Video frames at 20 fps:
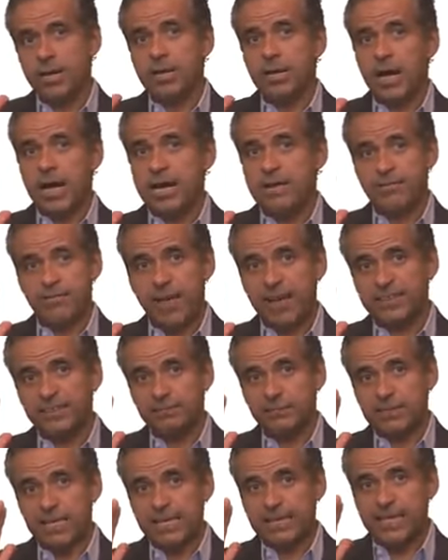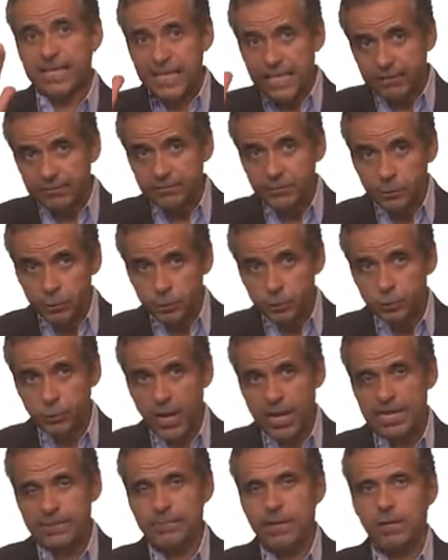an investment that gives you
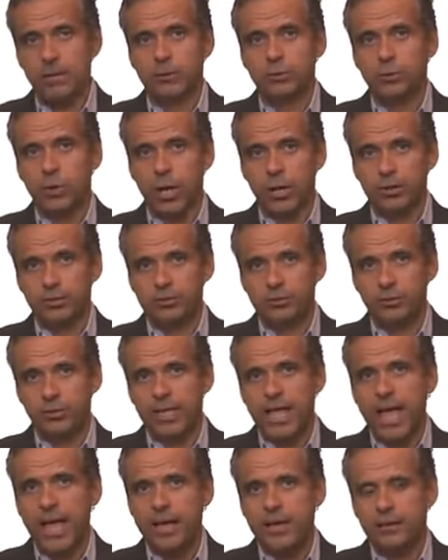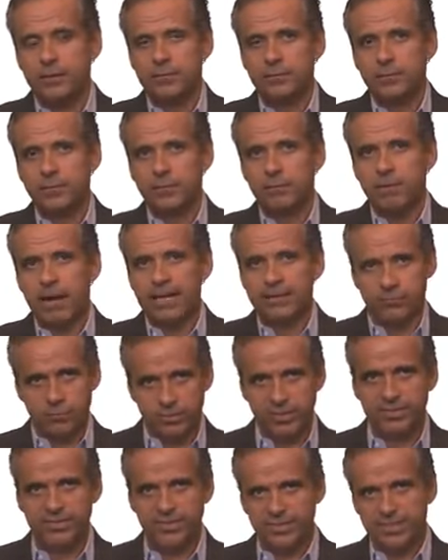$20 million today, right? So
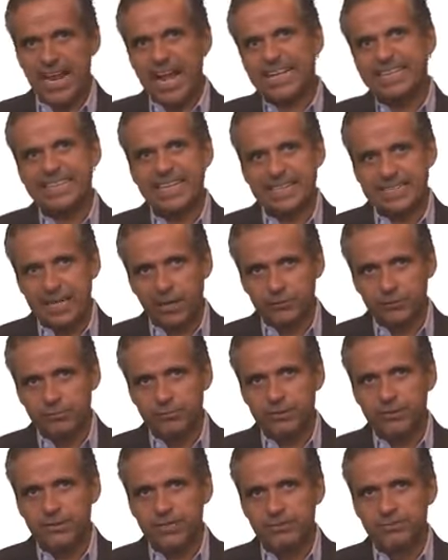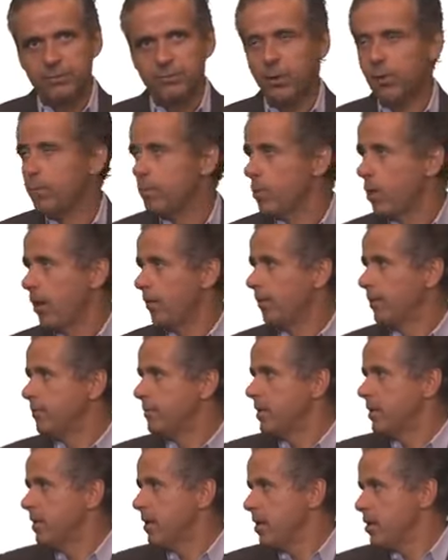this is like the accounts receivable problem.
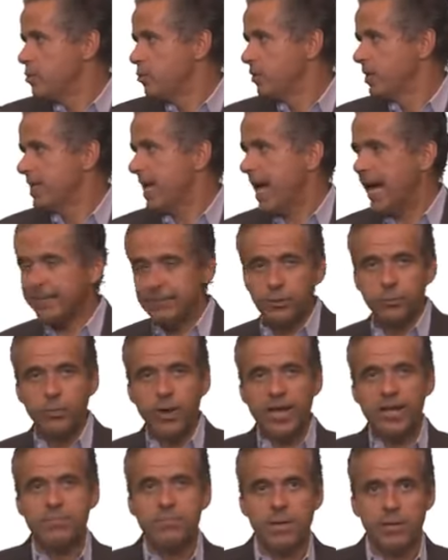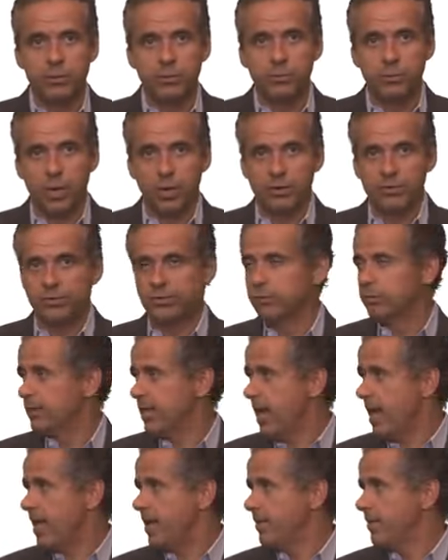You get $20 million
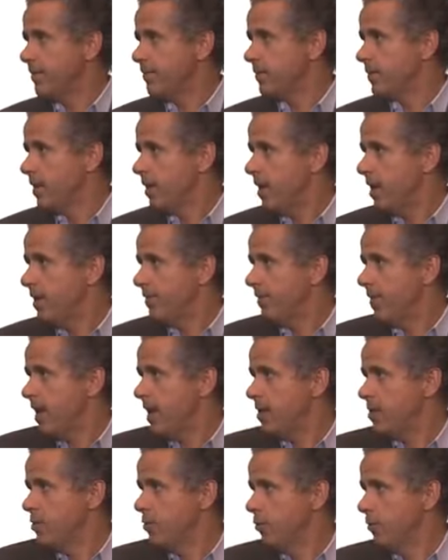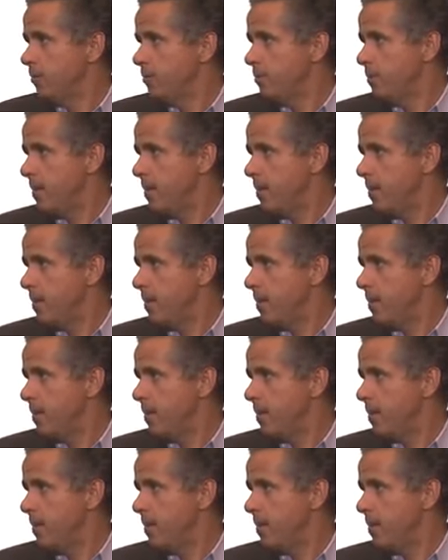today, and then you